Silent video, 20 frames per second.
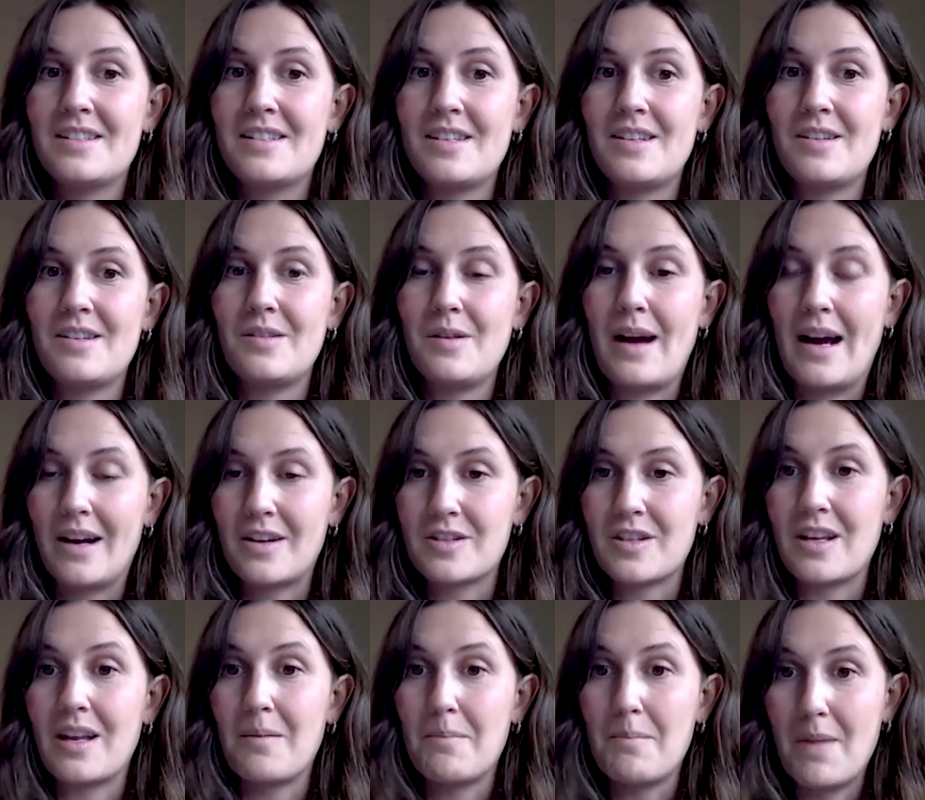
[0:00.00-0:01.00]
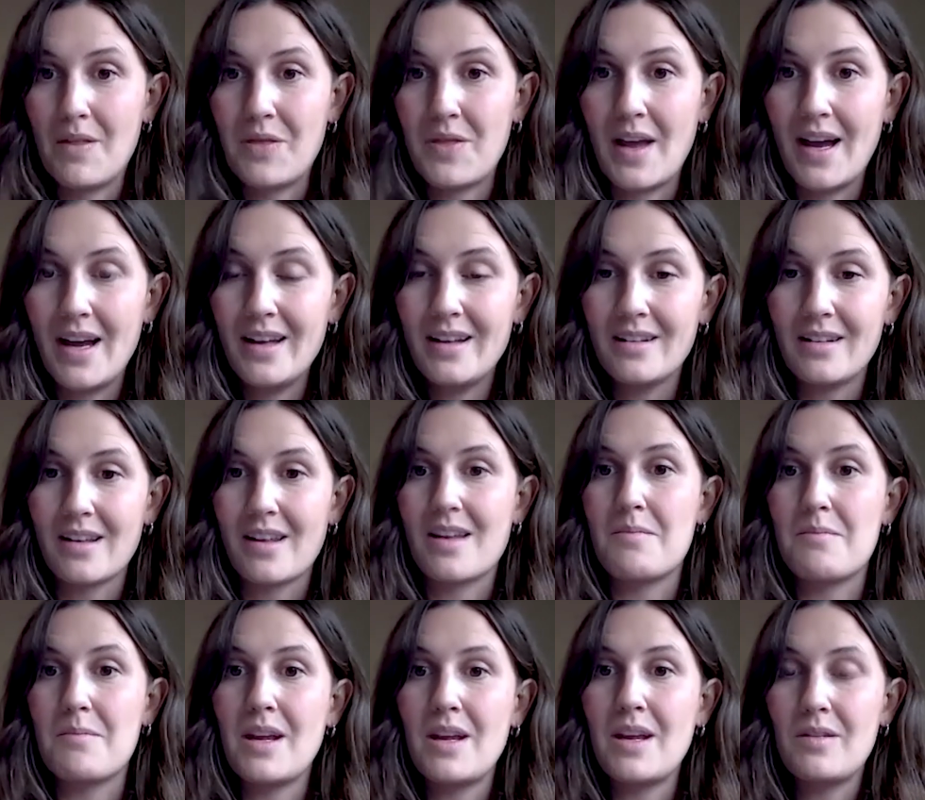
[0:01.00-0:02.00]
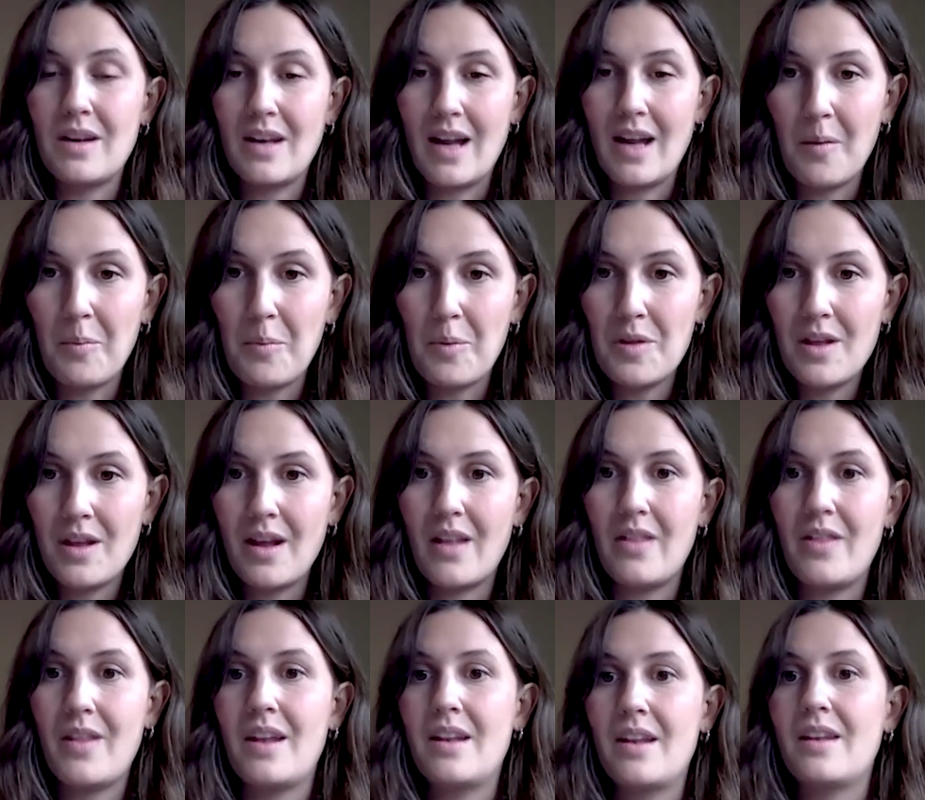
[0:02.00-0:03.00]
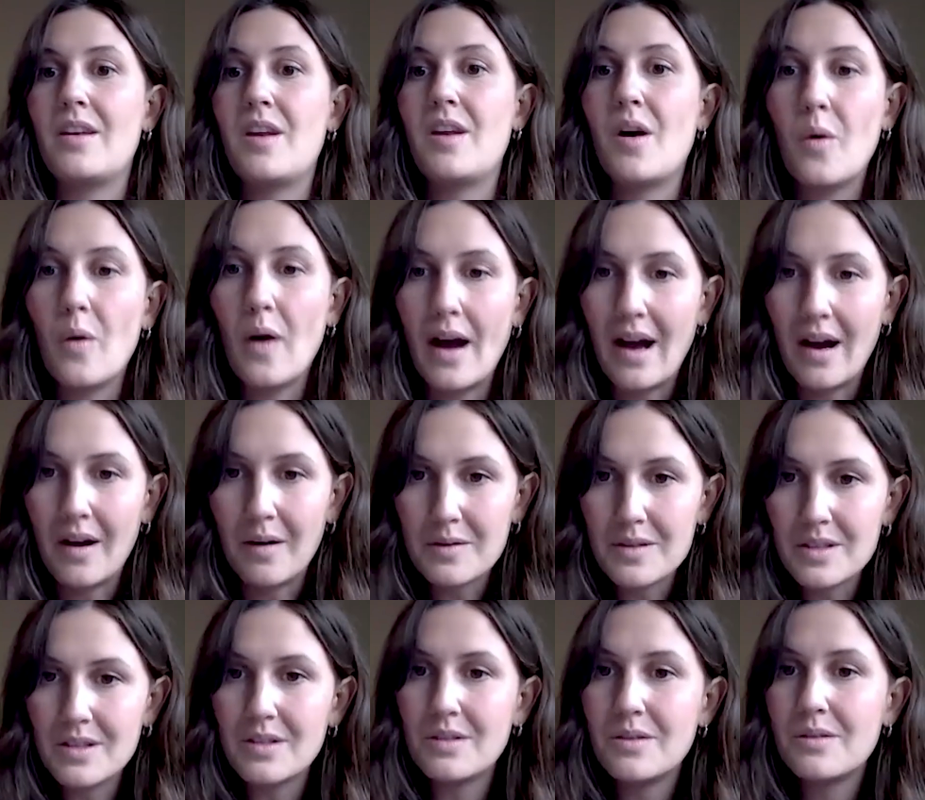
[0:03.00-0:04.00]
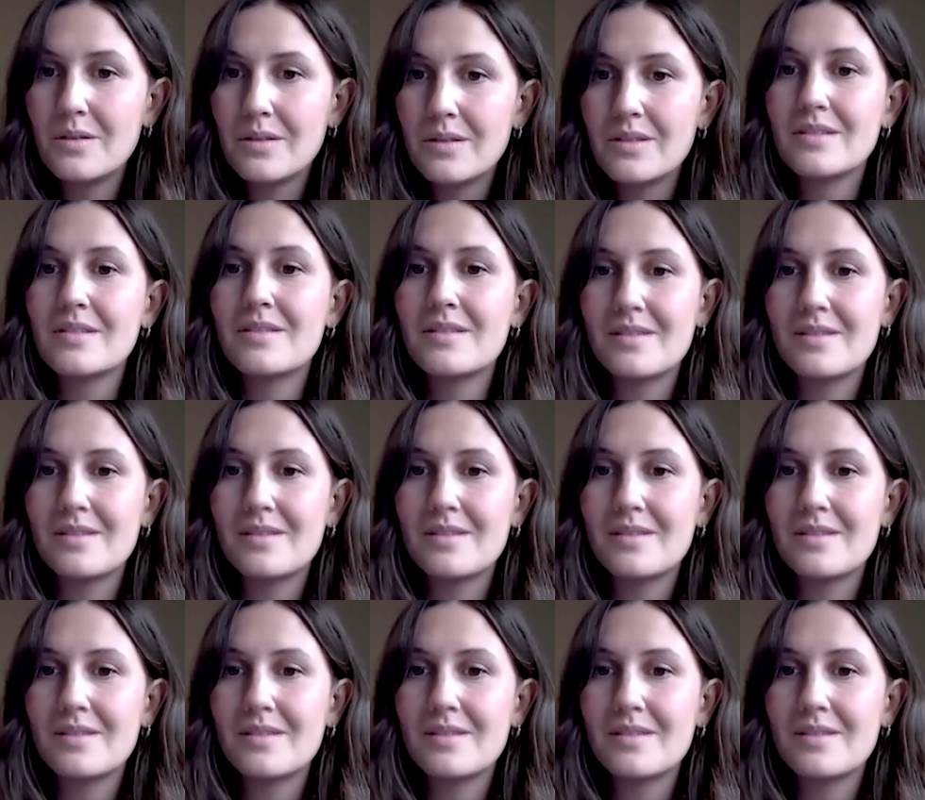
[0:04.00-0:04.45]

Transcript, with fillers: to actually admit that, like admit you need help with it and then know how to